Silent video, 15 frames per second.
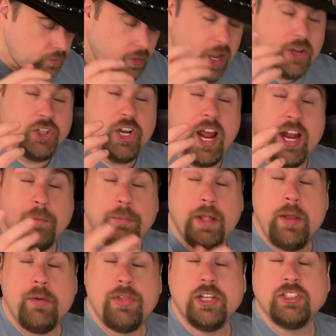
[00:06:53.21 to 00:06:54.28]
I should add a
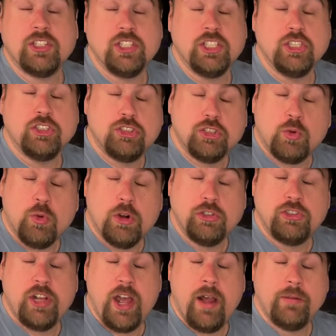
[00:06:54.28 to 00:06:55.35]
plate with this because it
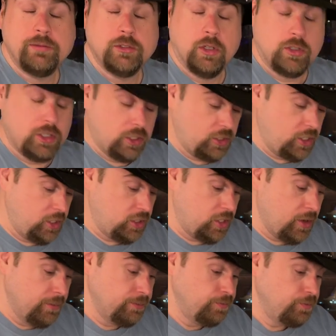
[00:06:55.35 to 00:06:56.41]
squirts out. No, because
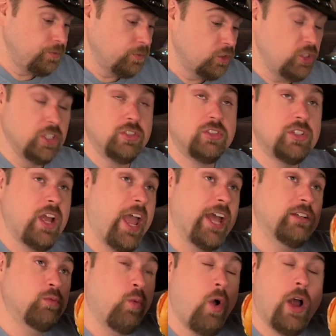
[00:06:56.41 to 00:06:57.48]
this just
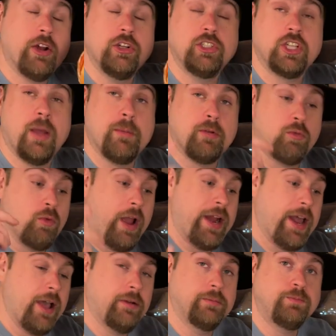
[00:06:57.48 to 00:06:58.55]
has waters coming right
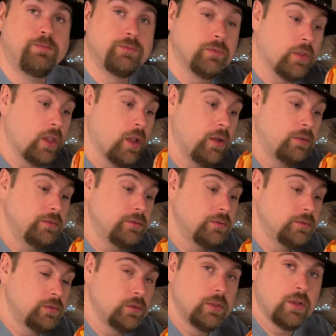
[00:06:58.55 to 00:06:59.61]
out. You should lean
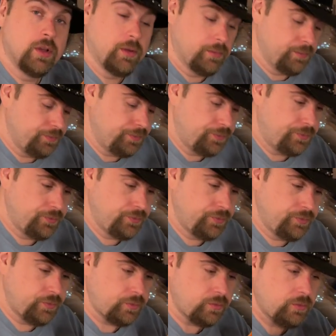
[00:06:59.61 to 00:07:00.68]
over the, when you eat
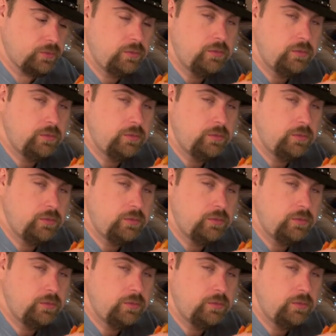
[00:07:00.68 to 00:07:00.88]
it.